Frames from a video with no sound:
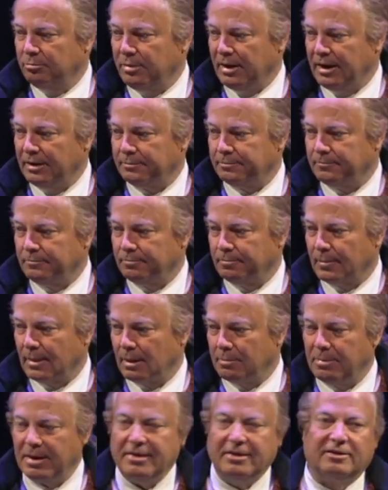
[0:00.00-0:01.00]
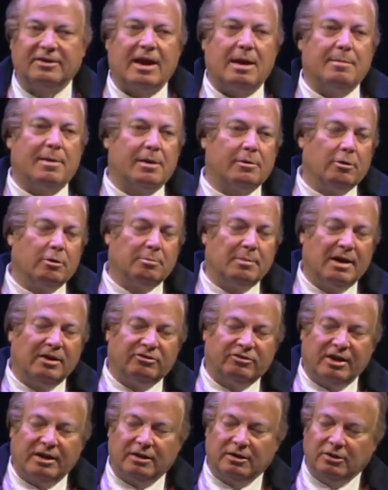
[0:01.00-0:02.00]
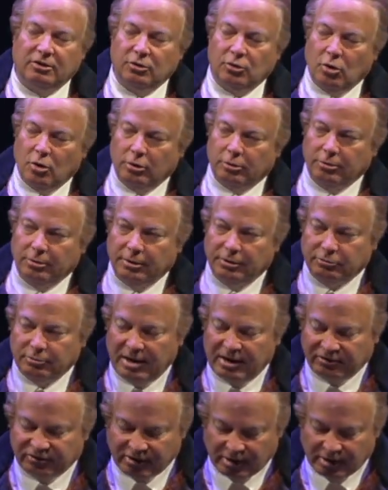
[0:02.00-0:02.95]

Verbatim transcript: But by the time I wrote my second inaugural address